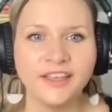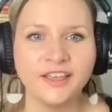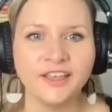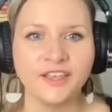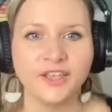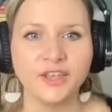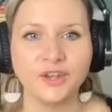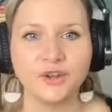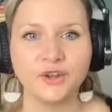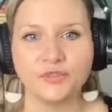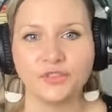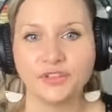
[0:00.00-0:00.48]

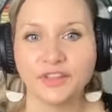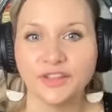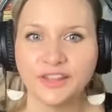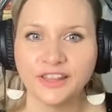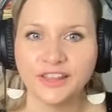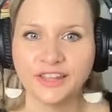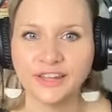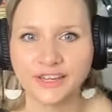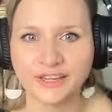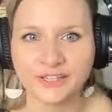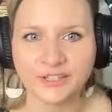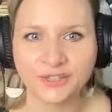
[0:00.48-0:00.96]
the
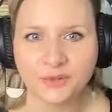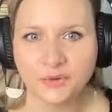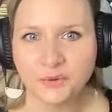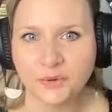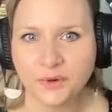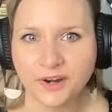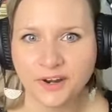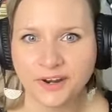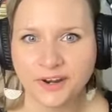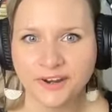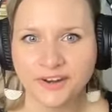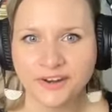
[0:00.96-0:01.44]
clinic
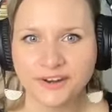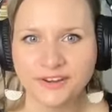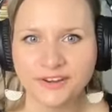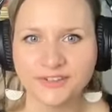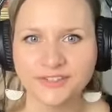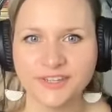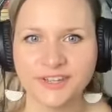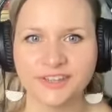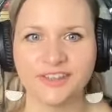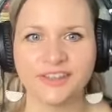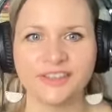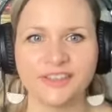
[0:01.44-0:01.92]
doors,
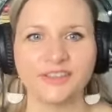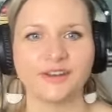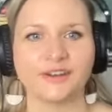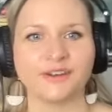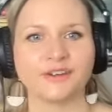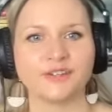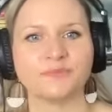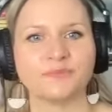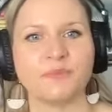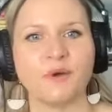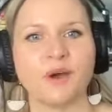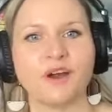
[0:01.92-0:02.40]
and then
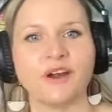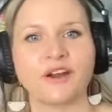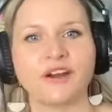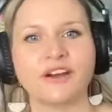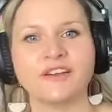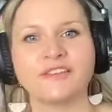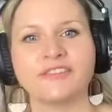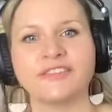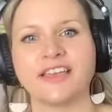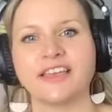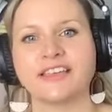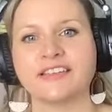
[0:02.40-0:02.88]
there's
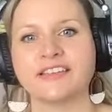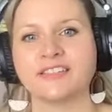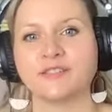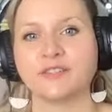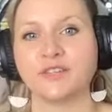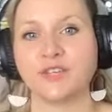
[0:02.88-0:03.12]
part that's,